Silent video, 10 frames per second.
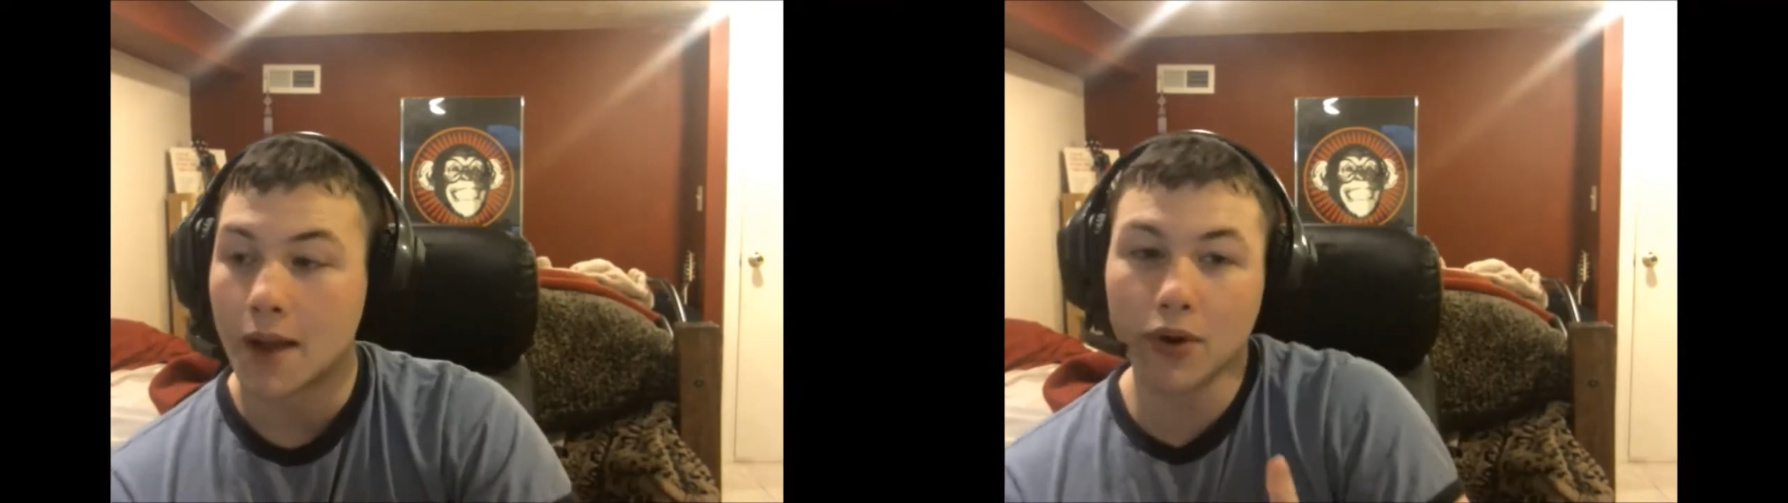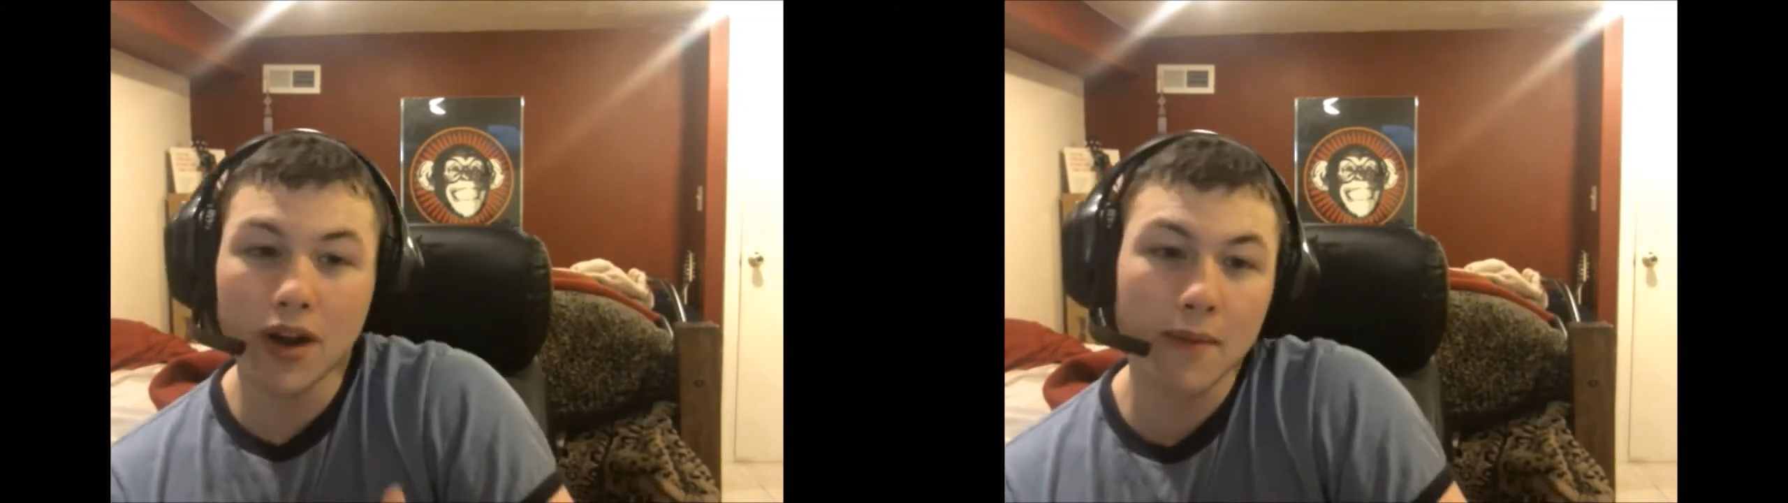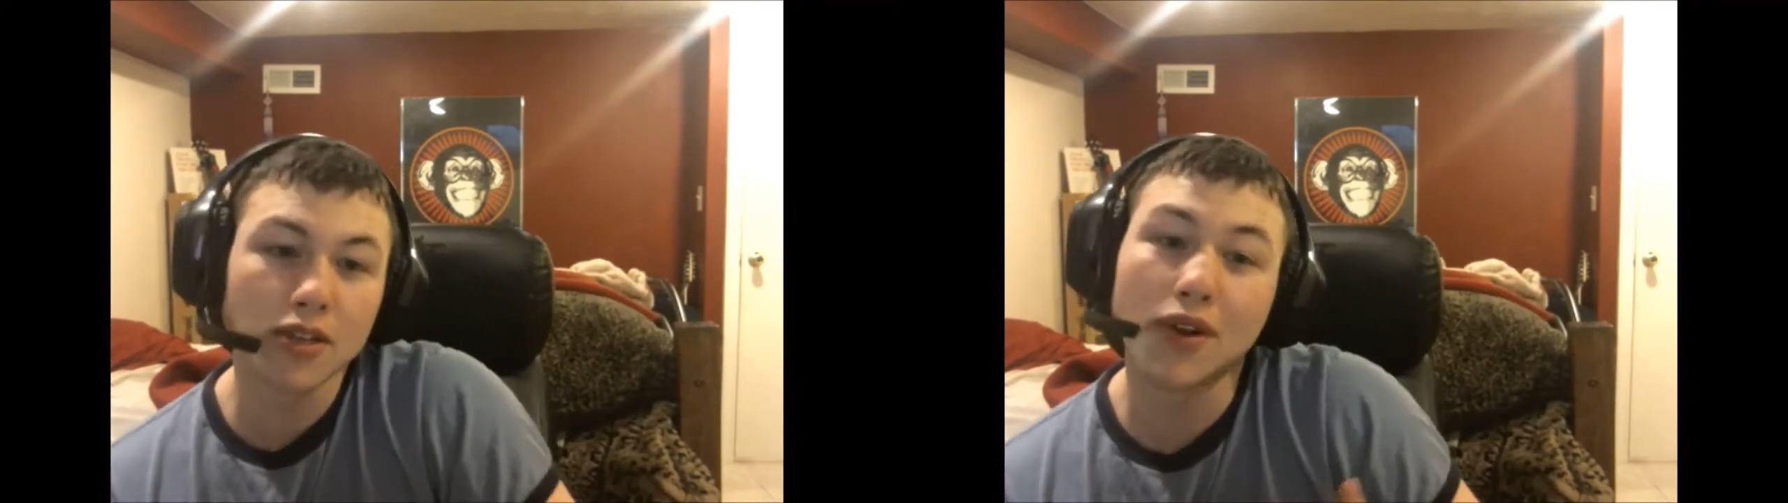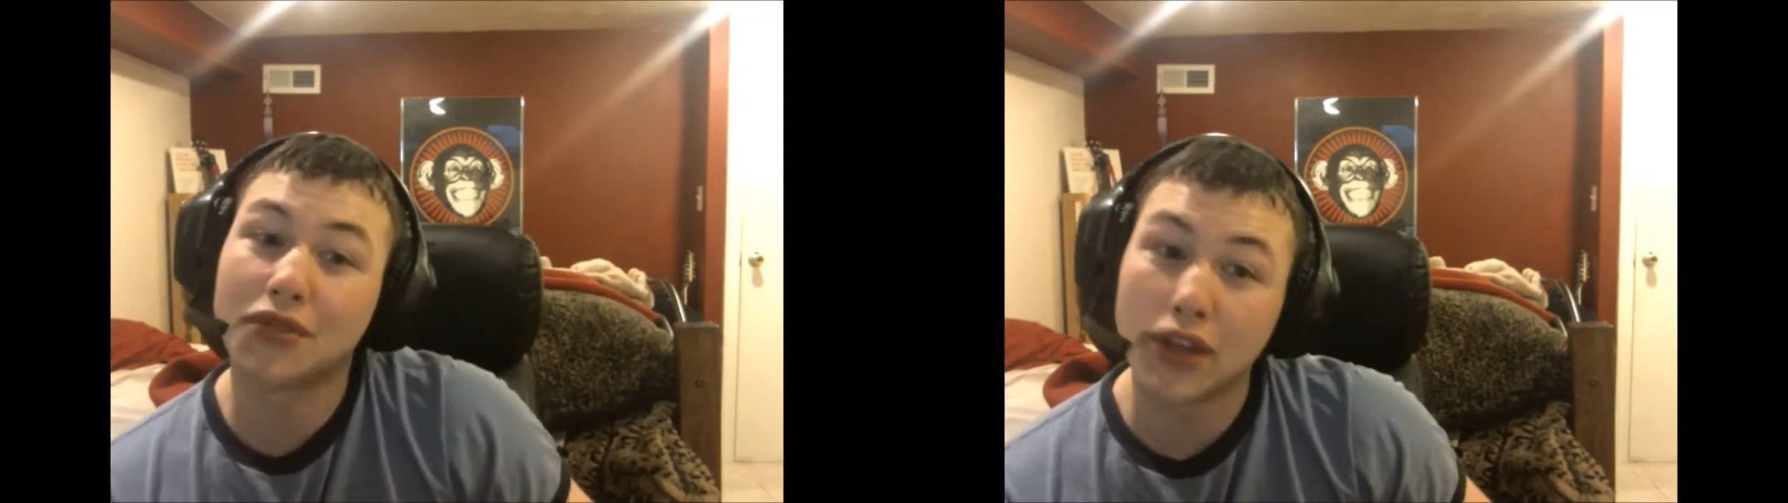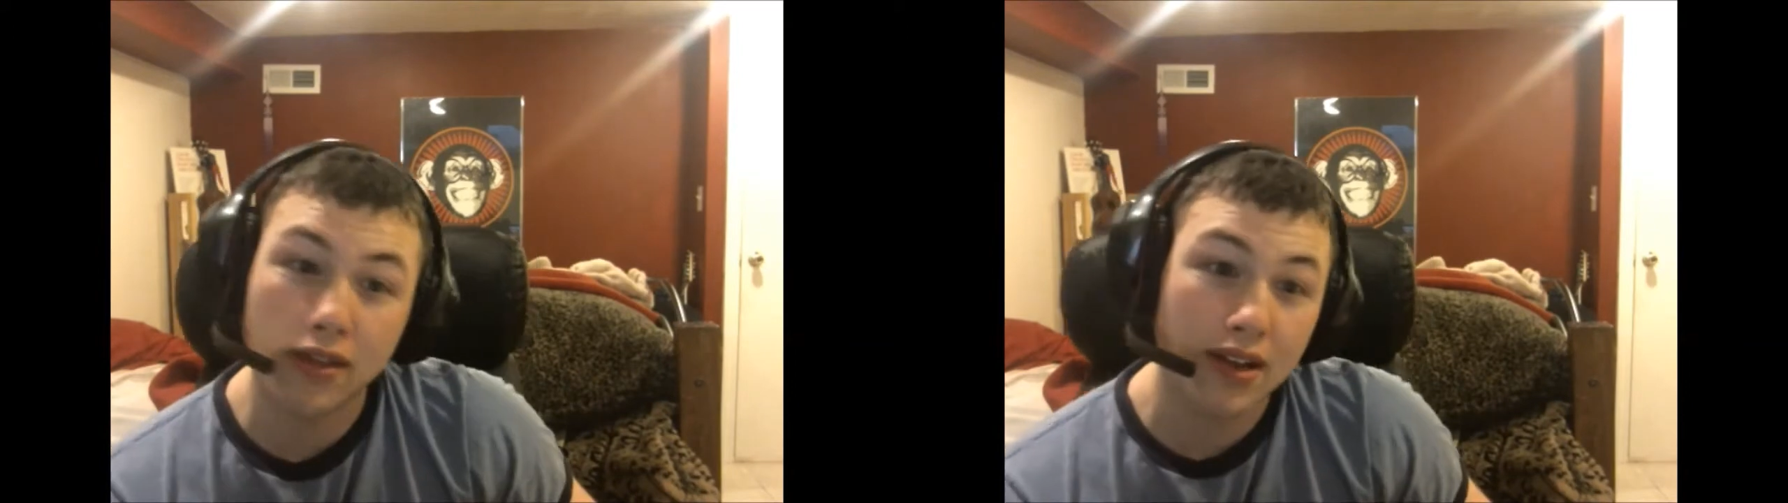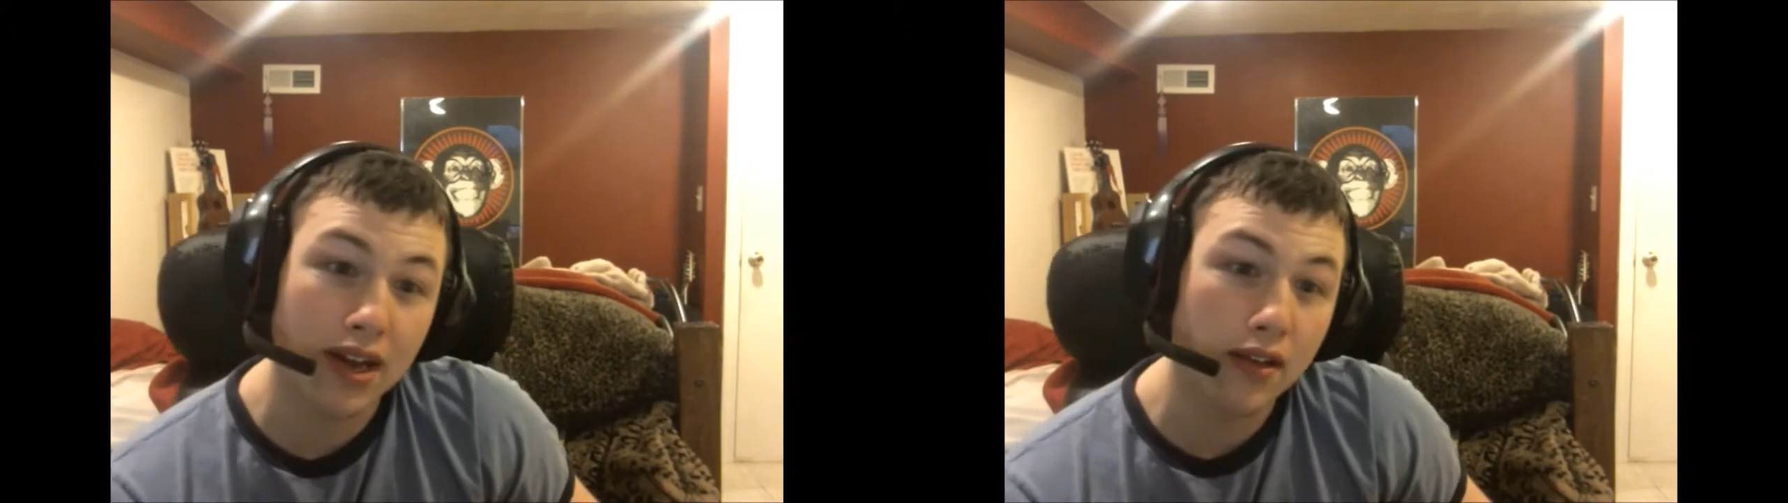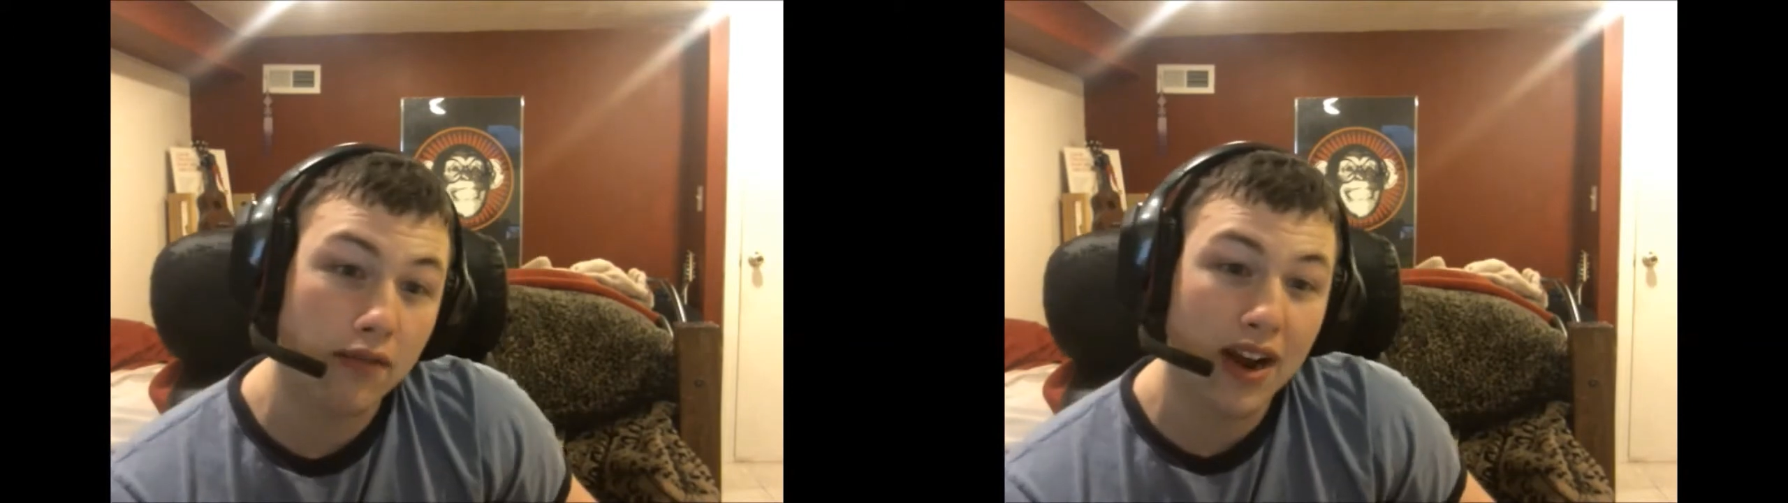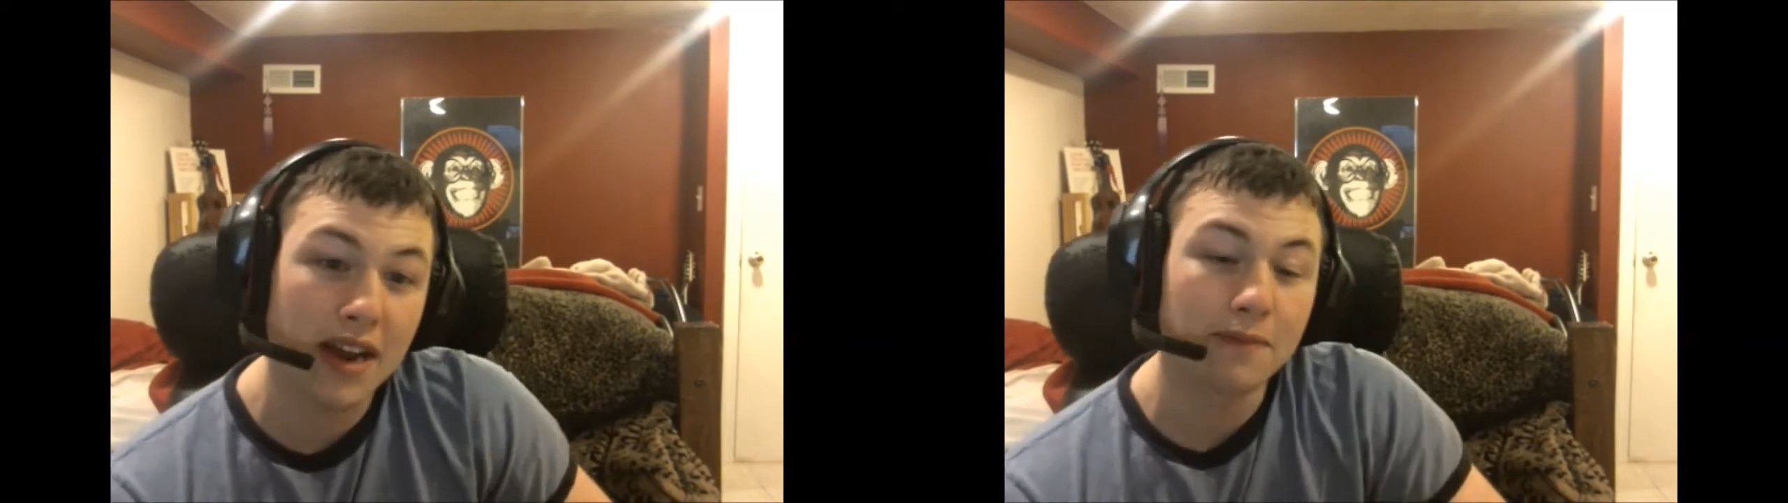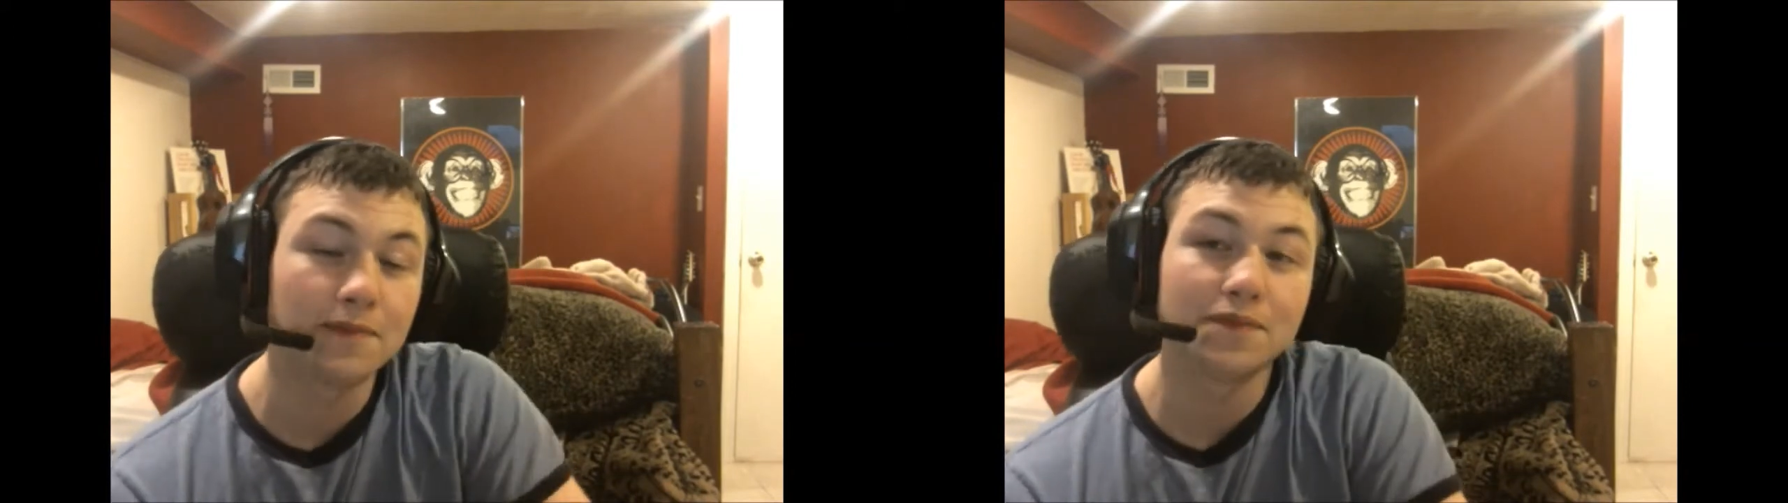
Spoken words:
Pretty much what this does, right?